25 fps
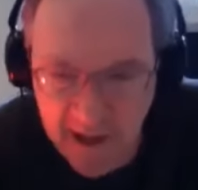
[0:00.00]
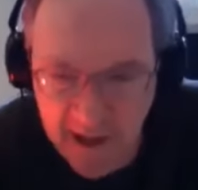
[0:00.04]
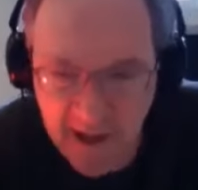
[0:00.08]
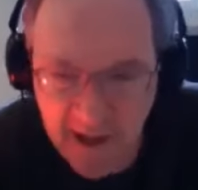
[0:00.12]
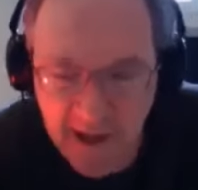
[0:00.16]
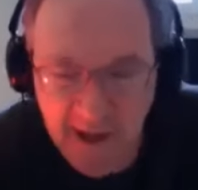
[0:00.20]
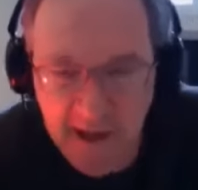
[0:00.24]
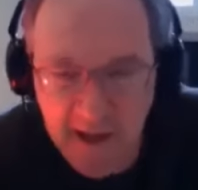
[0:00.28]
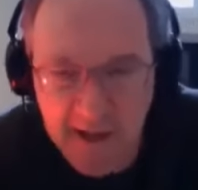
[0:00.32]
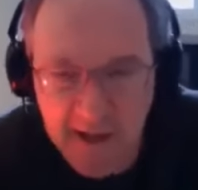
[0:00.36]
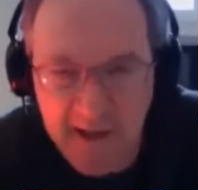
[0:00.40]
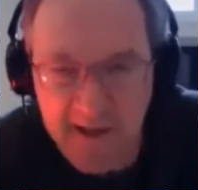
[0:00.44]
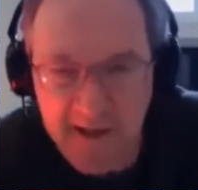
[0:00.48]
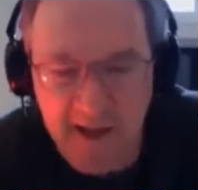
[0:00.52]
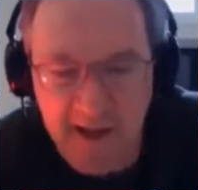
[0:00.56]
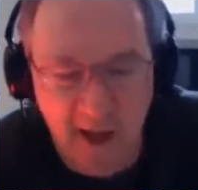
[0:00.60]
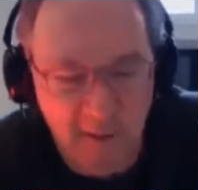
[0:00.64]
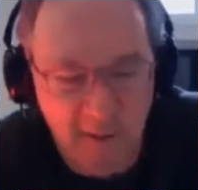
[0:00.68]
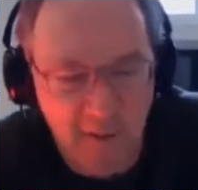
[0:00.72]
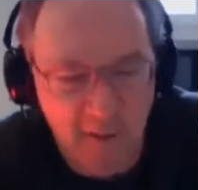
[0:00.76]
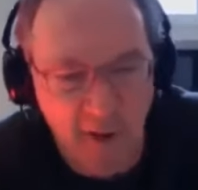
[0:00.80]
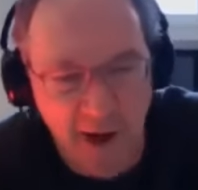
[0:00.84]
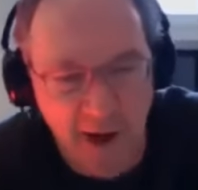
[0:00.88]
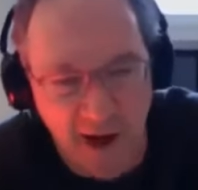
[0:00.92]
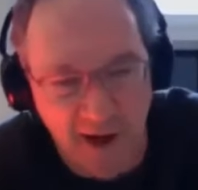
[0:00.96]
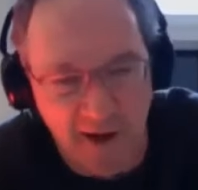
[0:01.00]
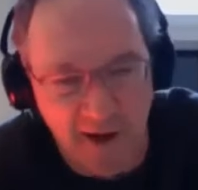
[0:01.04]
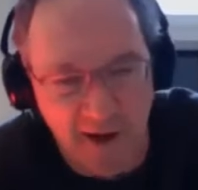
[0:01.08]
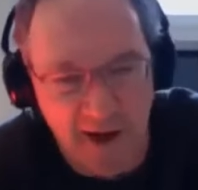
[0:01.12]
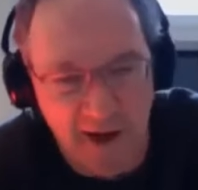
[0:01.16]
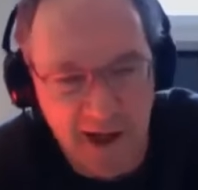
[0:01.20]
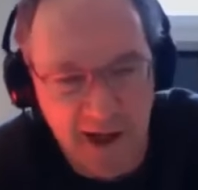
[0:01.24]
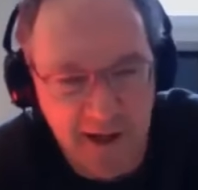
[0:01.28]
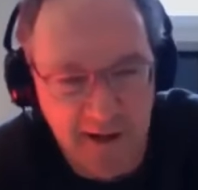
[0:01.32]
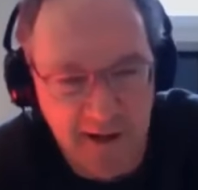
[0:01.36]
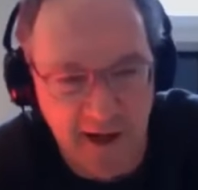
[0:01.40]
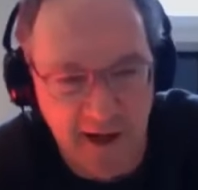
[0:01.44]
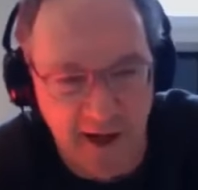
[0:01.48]
somewhere
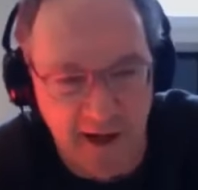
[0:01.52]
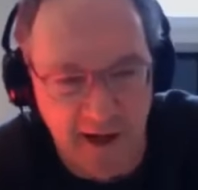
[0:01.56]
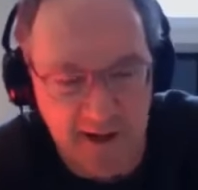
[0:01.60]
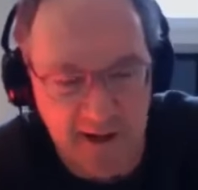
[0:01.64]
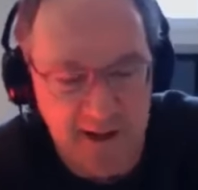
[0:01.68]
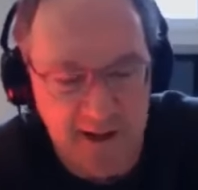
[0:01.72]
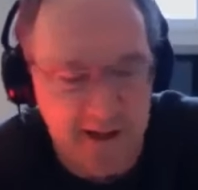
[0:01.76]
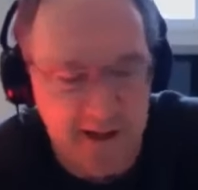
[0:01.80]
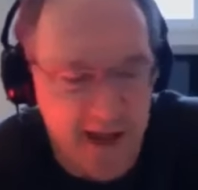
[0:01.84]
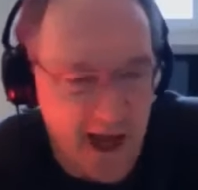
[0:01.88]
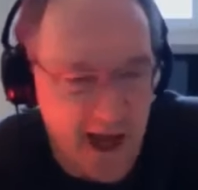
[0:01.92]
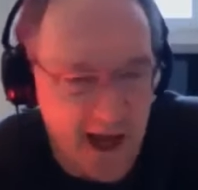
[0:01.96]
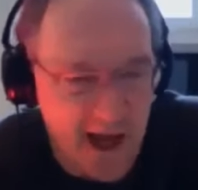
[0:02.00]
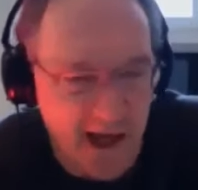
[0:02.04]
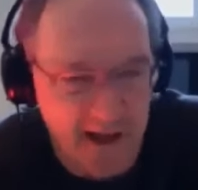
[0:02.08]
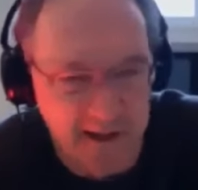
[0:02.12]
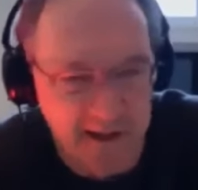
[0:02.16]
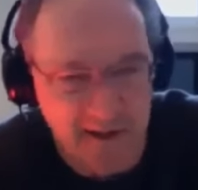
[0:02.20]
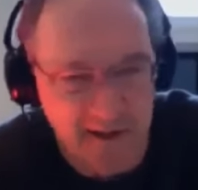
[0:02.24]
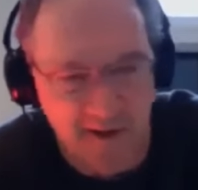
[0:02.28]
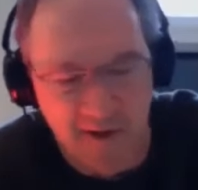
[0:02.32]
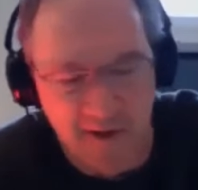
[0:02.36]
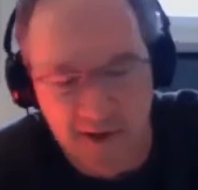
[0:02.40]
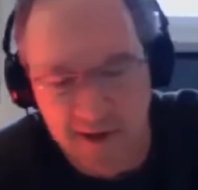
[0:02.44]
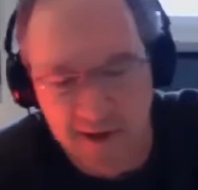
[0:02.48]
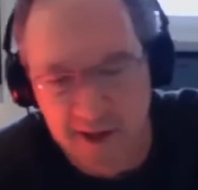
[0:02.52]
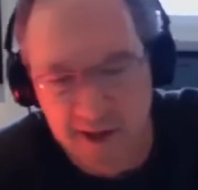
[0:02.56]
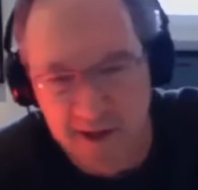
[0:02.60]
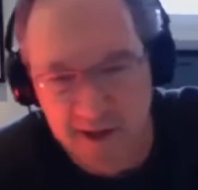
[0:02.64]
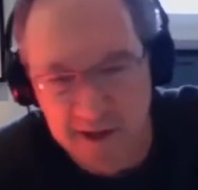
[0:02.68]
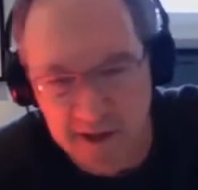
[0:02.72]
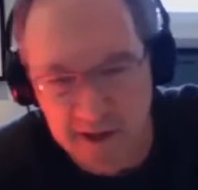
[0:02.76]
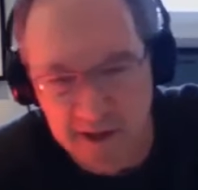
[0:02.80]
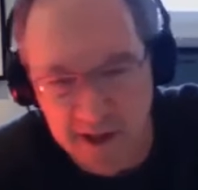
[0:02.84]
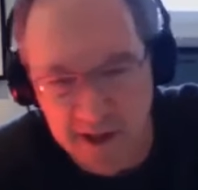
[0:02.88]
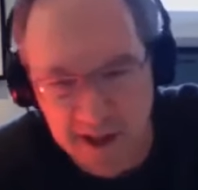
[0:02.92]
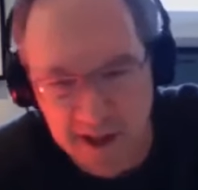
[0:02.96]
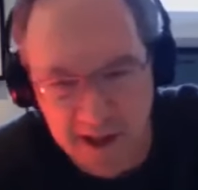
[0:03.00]
in their cells or in their
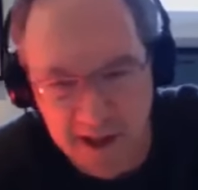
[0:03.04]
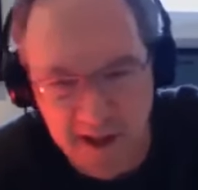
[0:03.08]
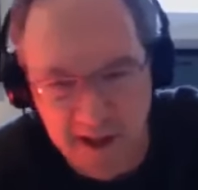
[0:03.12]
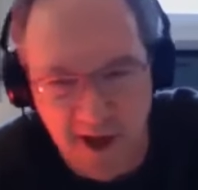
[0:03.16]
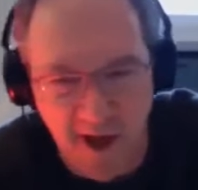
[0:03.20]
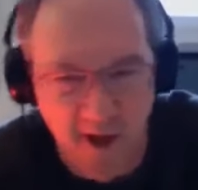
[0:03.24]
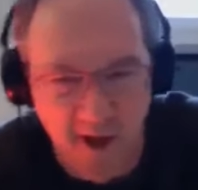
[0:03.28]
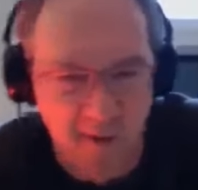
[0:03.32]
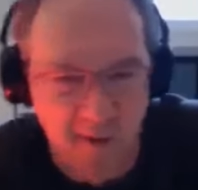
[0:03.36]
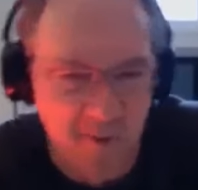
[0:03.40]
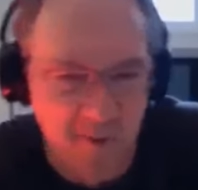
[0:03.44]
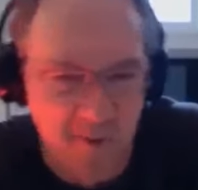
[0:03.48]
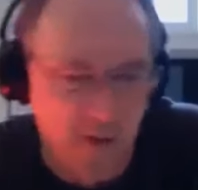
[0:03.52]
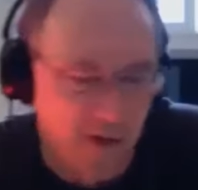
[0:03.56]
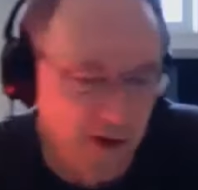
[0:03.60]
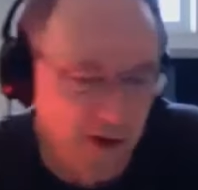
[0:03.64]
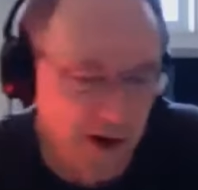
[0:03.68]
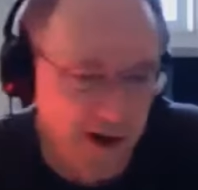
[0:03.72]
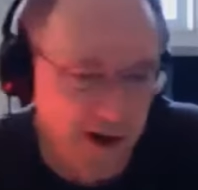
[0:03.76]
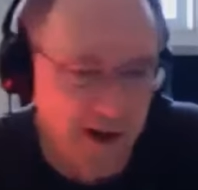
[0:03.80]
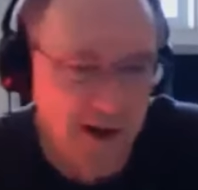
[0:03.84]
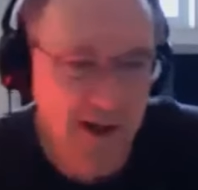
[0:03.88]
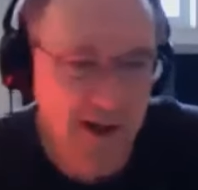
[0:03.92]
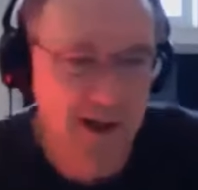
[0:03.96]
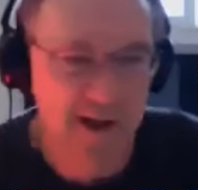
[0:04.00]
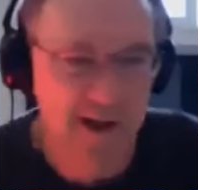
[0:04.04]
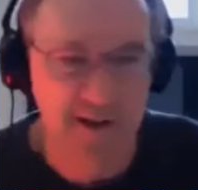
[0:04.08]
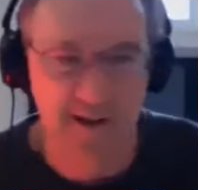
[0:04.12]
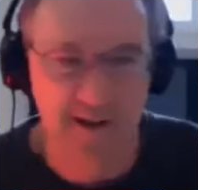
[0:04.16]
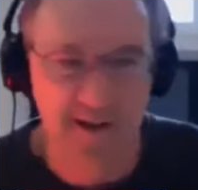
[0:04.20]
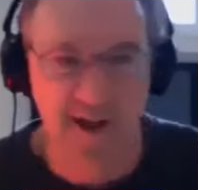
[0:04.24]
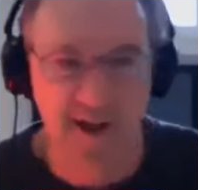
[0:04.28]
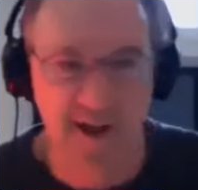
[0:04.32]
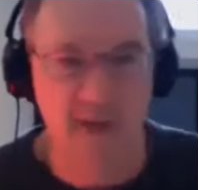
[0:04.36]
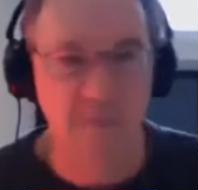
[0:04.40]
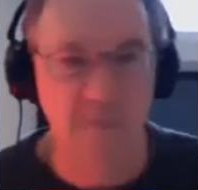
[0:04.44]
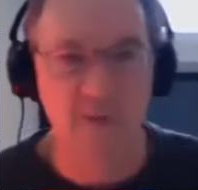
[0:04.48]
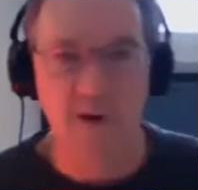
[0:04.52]
genome or
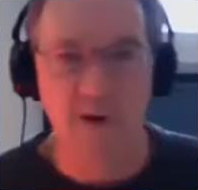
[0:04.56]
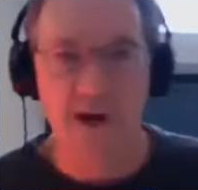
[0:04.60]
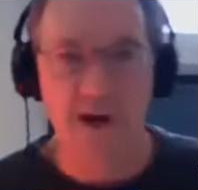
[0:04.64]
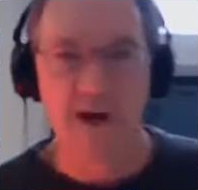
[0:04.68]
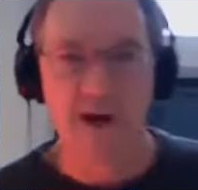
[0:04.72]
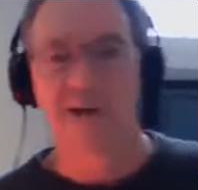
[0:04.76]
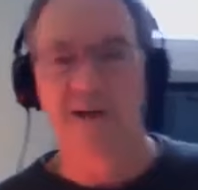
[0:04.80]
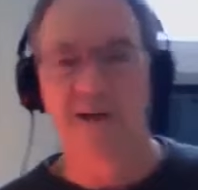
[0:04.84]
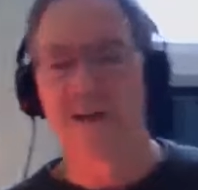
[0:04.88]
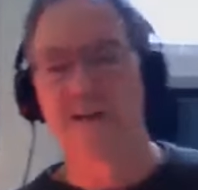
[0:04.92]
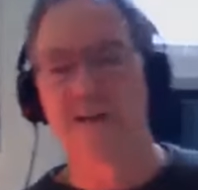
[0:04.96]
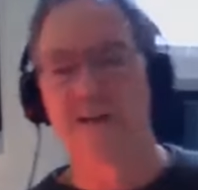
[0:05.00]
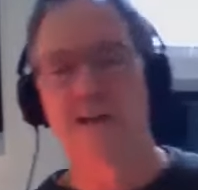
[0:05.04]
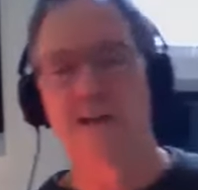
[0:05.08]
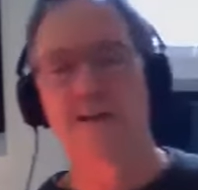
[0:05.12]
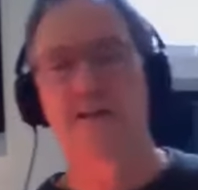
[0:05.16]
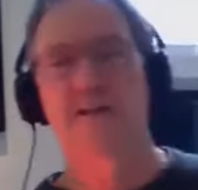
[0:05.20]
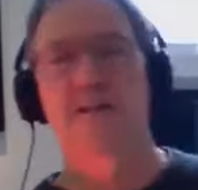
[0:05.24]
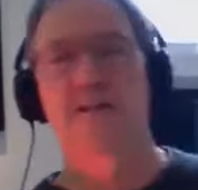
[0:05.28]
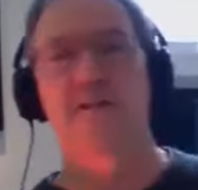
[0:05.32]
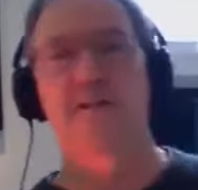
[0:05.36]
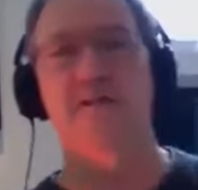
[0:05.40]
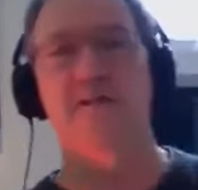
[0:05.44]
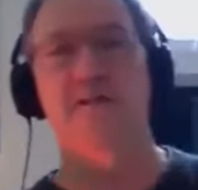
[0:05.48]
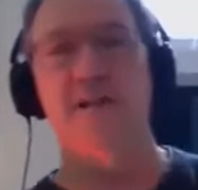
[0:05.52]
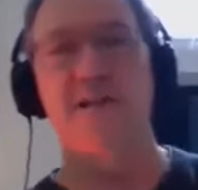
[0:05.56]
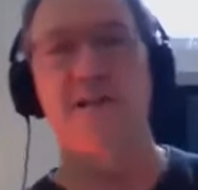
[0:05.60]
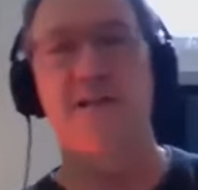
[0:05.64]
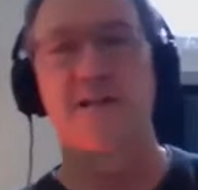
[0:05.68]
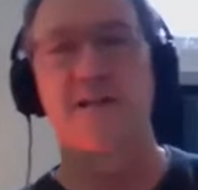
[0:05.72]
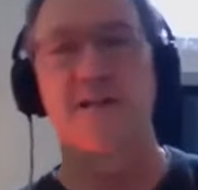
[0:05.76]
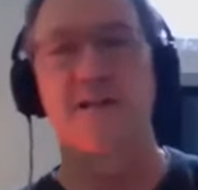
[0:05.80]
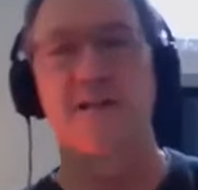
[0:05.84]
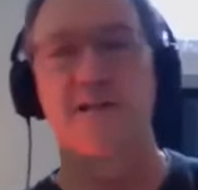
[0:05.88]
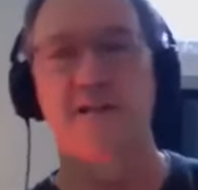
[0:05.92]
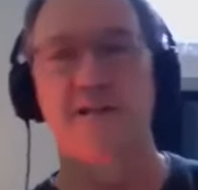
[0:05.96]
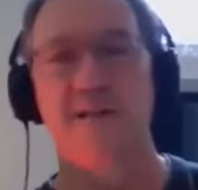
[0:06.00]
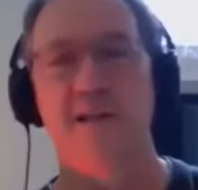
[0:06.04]
somewhere in their
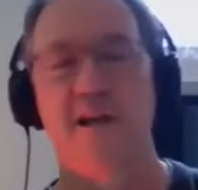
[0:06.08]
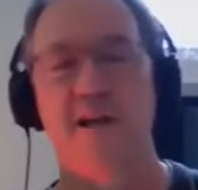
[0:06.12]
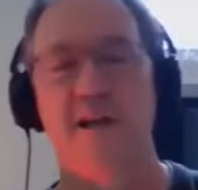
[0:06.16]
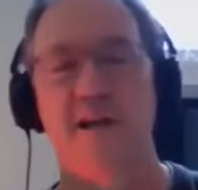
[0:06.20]
secretions.